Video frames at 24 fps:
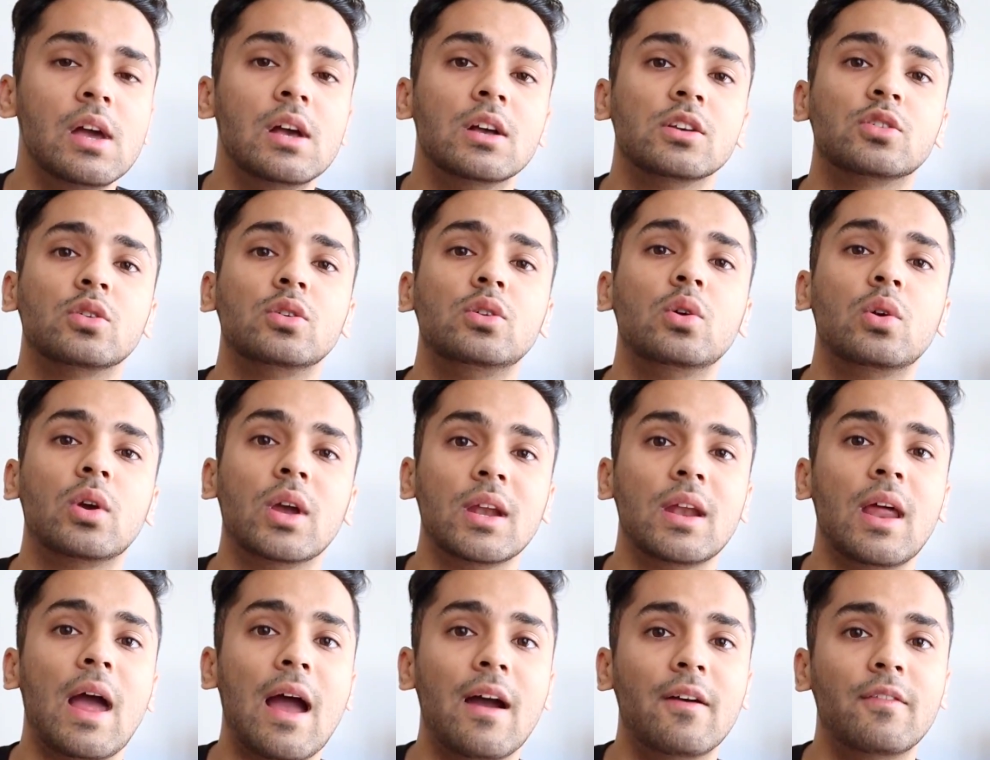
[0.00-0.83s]
So you
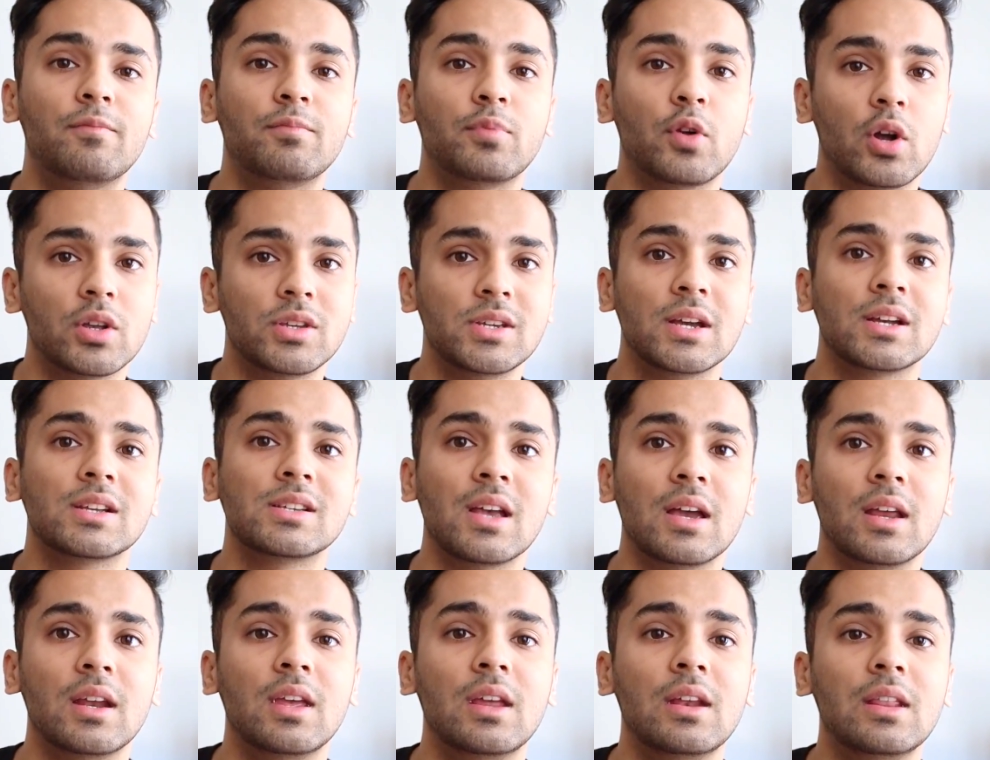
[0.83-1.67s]
can have projects
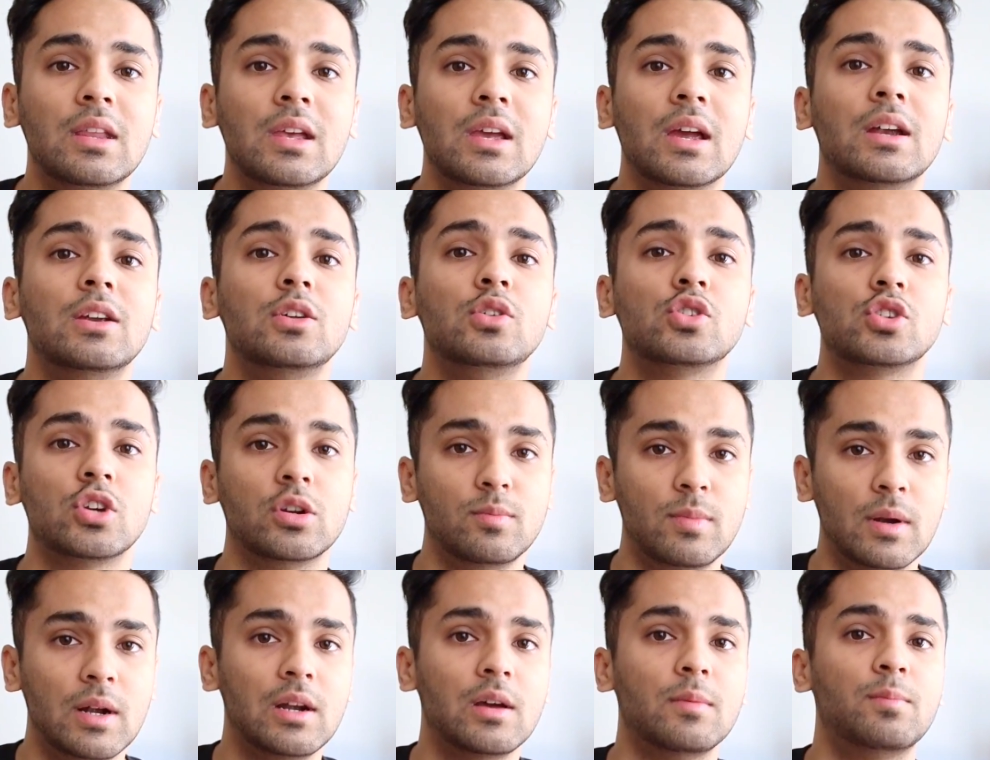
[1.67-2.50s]
and in the end you
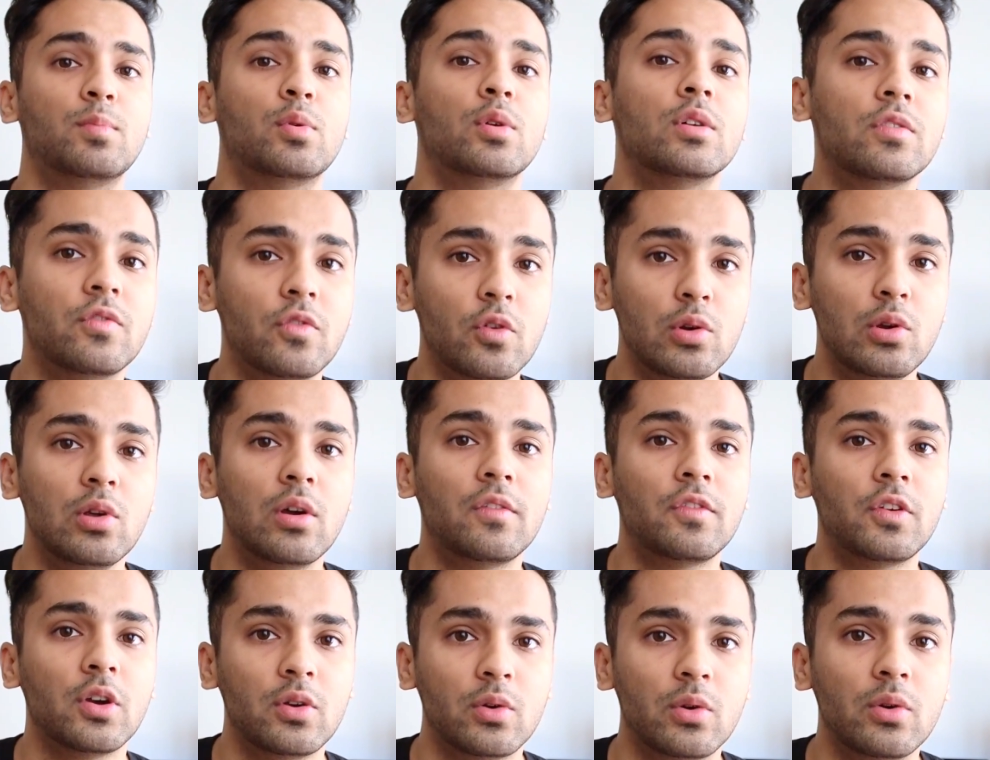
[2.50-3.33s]
should build a portfolio
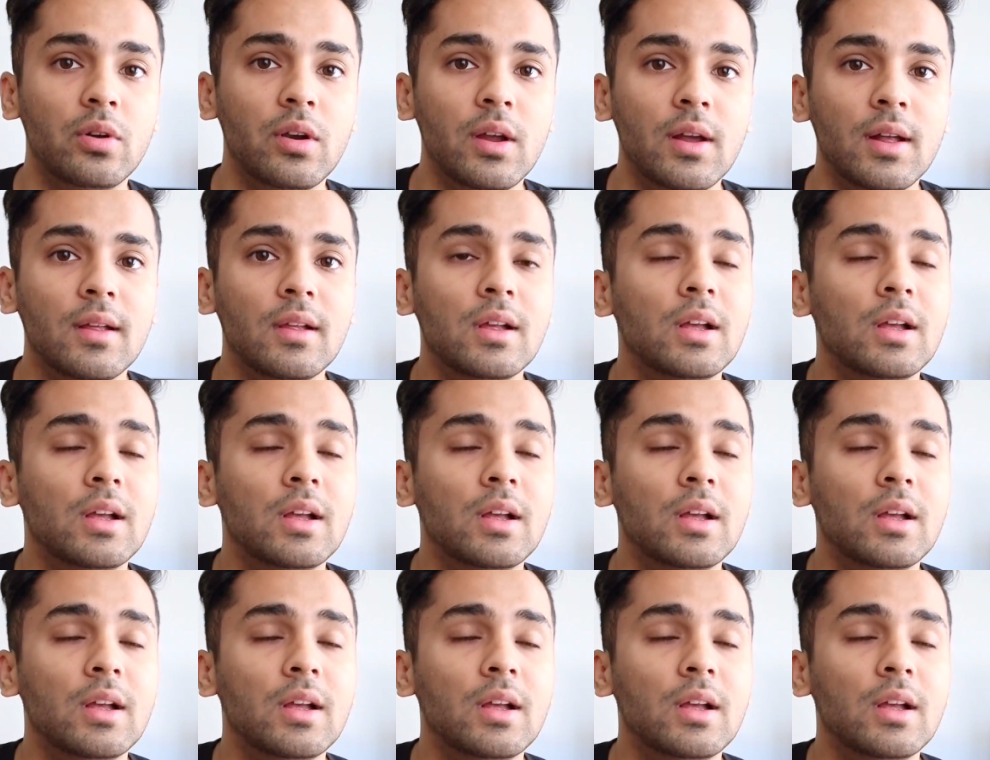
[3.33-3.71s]
of your own.